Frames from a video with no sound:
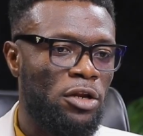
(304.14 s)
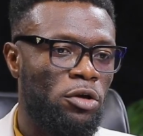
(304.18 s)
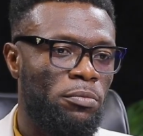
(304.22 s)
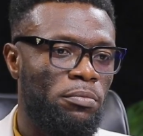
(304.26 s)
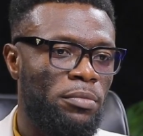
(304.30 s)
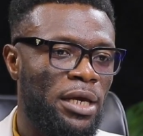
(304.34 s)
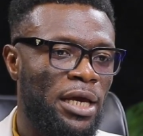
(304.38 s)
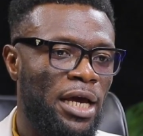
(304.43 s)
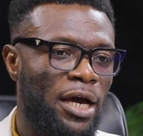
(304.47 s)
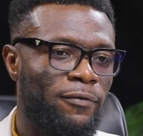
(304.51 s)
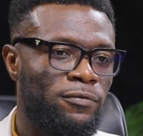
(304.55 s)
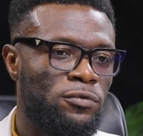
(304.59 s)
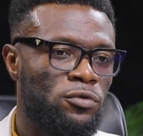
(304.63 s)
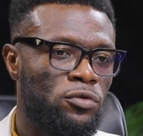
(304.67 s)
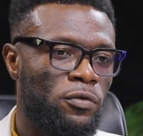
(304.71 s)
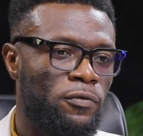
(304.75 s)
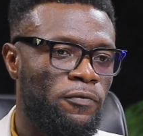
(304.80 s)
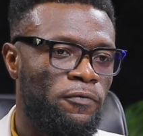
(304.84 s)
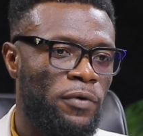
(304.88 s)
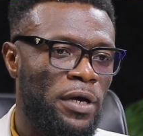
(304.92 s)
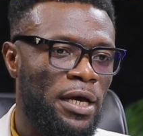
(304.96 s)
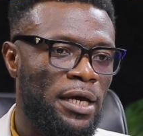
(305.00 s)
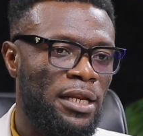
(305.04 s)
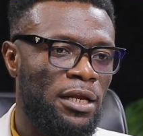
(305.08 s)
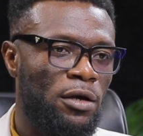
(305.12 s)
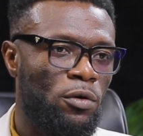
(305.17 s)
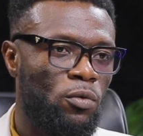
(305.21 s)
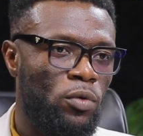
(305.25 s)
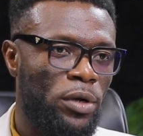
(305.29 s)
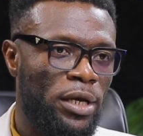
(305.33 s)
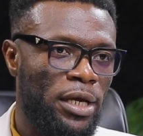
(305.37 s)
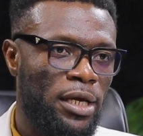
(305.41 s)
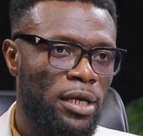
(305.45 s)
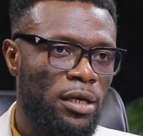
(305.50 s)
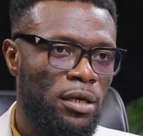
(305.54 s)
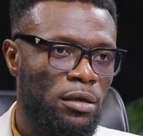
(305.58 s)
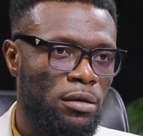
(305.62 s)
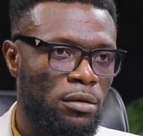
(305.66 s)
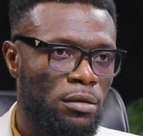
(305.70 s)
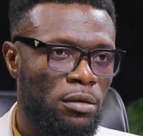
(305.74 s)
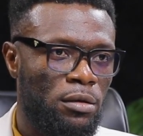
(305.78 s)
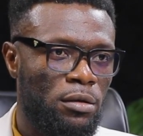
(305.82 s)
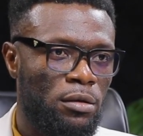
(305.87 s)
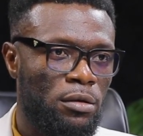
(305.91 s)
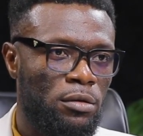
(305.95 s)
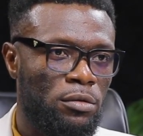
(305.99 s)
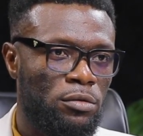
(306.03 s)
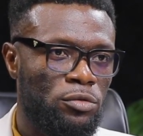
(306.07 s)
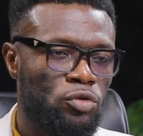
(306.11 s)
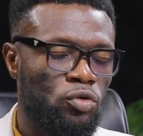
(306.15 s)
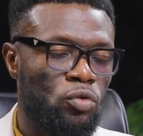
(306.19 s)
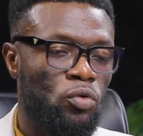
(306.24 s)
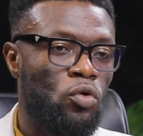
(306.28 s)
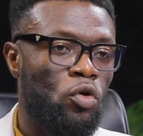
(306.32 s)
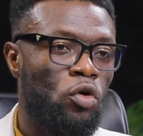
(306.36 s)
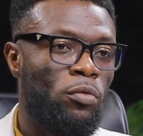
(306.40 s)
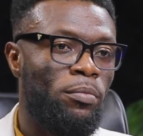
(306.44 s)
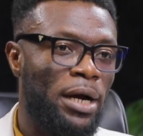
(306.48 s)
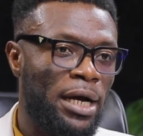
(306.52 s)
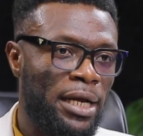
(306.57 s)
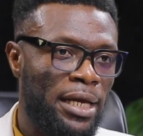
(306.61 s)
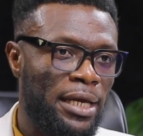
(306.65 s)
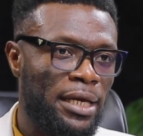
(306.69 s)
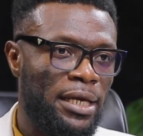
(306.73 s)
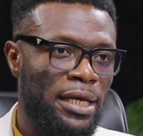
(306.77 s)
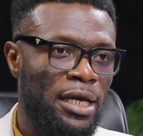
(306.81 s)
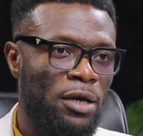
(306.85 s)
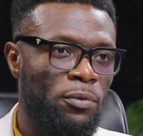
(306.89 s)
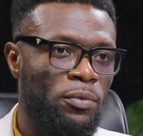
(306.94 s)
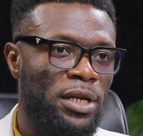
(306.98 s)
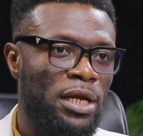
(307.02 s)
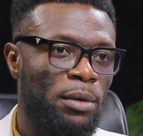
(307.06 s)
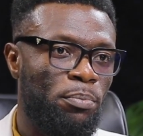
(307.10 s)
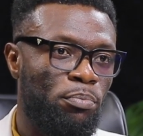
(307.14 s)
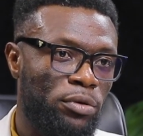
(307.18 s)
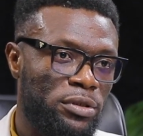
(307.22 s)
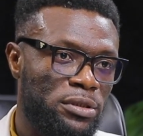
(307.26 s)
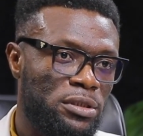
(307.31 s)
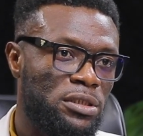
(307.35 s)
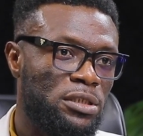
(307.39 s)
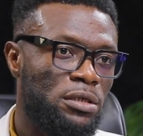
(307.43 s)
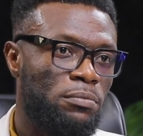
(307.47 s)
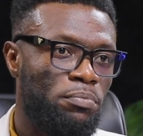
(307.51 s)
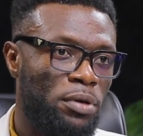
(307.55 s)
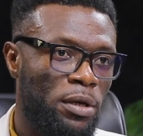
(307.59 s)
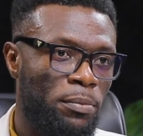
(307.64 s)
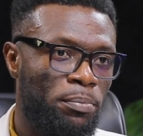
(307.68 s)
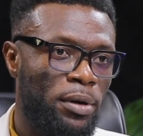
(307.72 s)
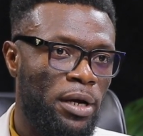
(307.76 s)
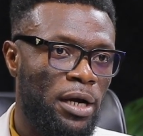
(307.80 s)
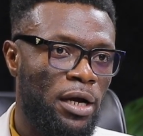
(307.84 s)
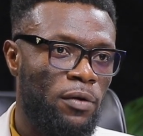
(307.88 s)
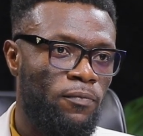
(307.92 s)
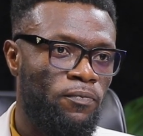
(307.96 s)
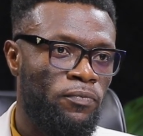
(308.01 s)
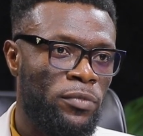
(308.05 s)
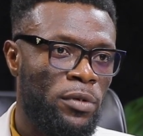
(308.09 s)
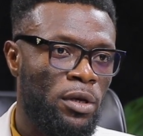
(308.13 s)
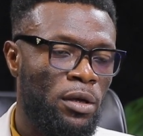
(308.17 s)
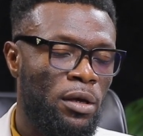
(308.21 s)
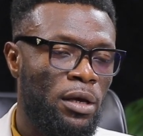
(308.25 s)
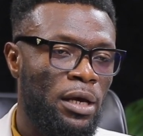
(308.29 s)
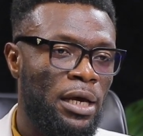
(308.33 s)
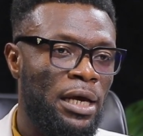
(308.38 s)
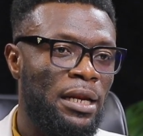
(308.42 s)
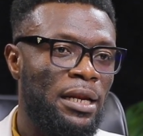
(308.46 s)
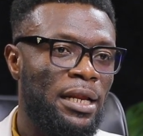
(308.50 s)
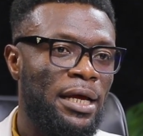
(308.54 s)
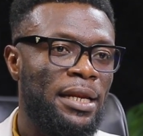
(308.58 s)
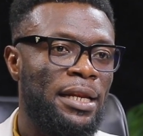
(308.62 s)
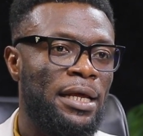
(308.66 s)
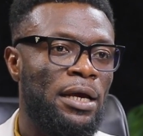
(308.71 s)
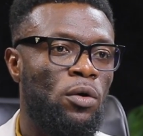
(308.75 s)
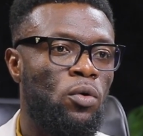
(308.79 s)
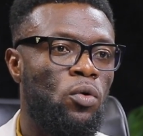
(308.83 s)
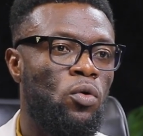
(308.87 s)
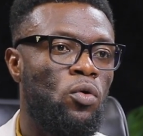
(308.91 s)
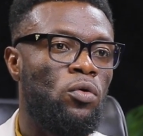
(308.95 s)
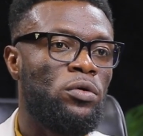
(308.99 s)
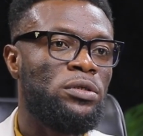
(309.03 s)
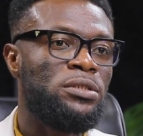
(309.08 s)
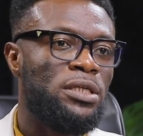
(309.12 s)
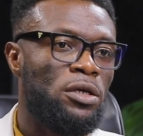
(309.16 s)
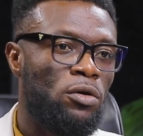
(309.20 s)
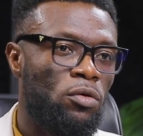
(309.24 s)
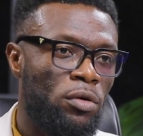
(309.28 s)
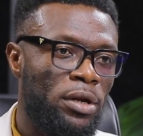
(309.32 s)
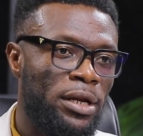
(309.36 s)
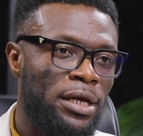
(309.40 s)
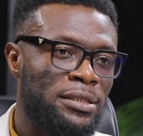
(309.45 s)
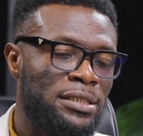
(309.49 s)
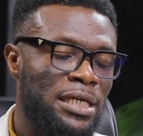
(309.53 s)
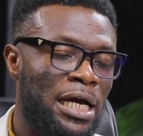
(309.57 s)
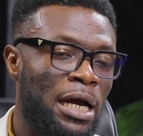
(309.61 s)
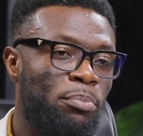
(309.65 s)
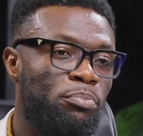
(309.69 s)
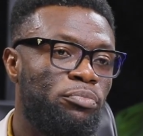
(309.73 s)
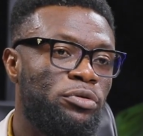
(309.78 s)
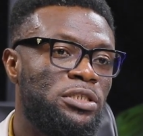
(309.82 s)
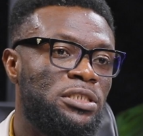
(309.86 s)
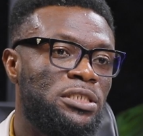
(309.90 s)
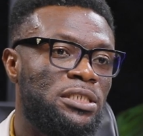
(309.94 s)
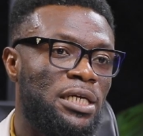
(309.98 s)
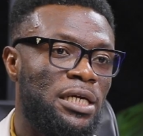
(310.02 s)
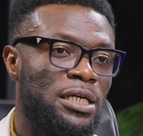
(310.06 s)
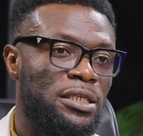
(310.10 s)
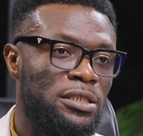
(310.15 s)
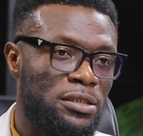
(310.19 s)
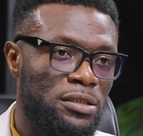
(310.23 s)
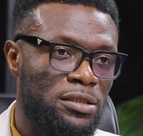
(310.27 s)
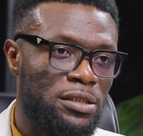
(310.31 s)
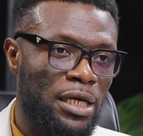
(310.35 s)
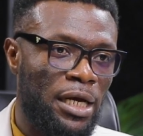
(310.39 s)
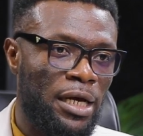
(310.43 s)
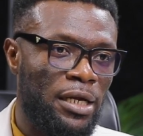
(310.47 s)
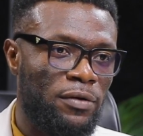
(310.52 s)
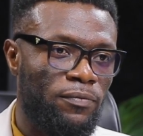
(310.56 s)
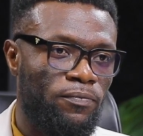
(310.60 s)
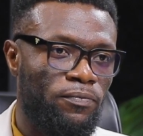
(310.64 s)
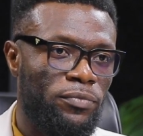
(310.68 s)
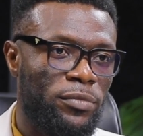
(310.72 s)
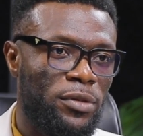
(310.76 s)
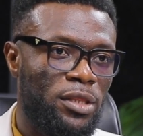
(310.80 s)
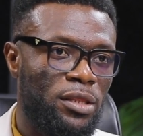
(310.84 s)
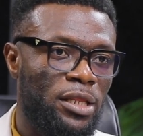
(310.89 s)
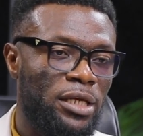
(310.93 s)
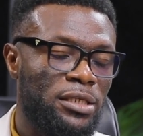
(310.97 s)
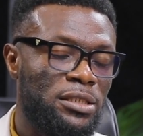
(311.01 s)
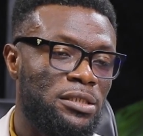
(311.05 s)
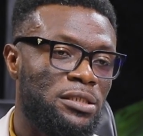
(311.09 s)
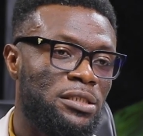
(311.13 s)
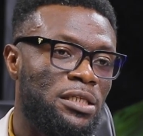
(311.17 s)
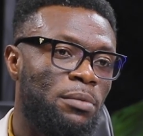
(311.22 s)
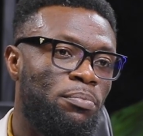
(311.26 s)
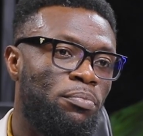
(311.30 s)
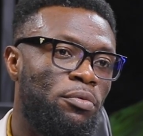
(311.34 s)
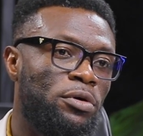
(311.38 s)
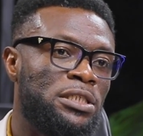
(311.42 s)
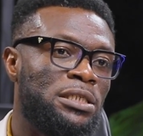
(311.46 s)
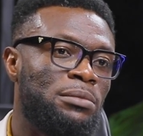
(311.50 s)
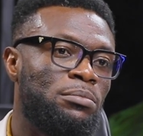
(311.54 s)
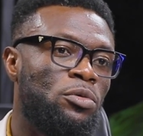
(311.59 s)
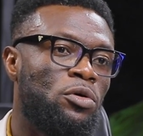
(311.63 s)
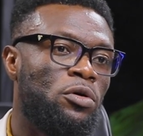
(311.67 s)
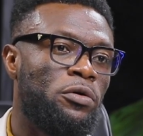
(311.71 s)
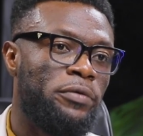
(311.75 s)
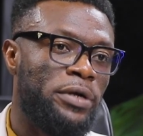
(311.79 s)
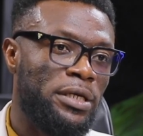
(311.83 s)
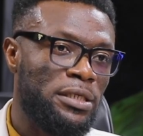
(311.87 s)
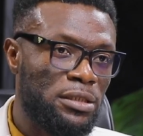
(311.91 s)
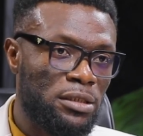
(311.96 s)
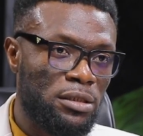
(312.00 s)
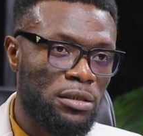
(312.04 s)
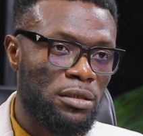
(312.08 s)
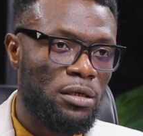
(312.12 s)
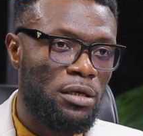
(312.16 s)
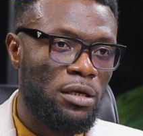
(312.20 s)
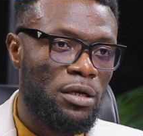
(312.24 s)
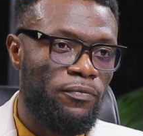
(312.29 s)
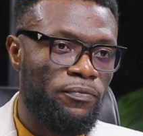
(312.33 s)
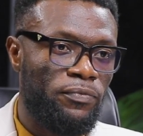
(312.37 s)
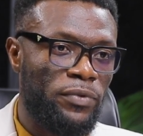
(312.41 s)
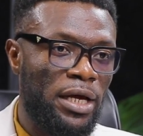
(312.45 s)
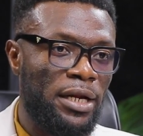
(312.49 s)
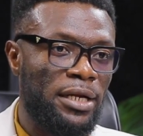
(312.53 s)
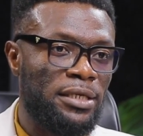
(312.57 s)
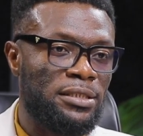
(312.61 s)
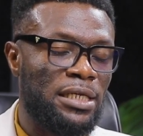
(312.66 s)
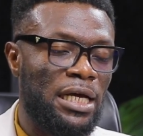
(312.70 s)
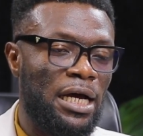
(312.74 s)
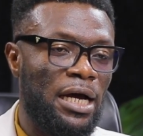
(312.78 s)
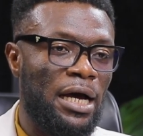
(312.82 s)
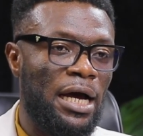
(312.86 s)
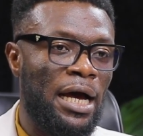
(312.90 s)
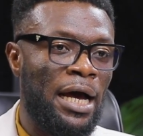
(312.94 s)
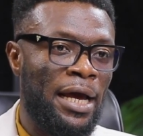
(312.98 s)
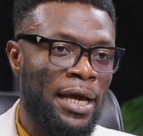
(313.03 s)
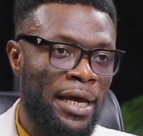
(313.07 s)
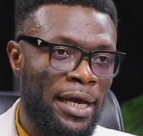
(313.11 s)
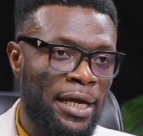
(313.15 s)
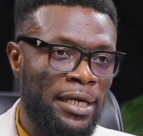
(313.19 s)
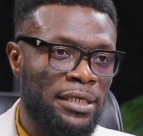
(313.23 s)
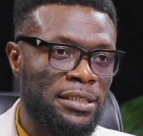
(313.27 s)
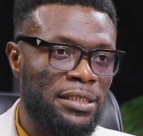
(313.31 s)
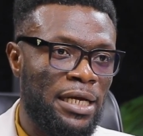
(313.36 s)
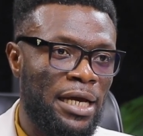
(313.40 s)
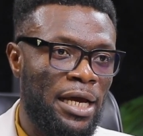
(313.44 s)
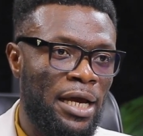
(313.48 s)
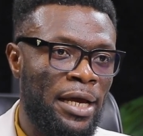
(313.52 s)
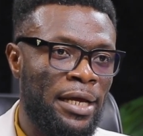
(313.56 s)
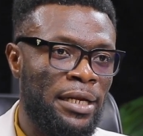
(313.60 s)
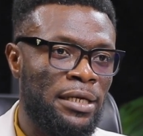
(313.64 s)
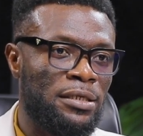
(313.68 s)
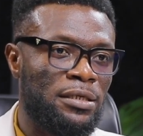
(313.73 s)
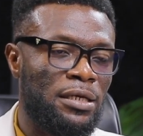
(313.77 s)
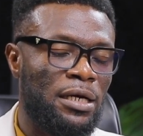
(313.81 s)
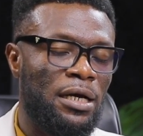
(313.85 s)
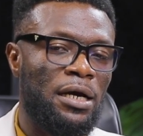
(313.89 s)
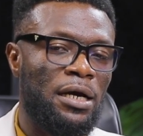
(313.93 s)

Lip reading: you may have to find a way to go back again with a position paper and let the whole stakeholders appreciate that this is the possible risk that is ahead and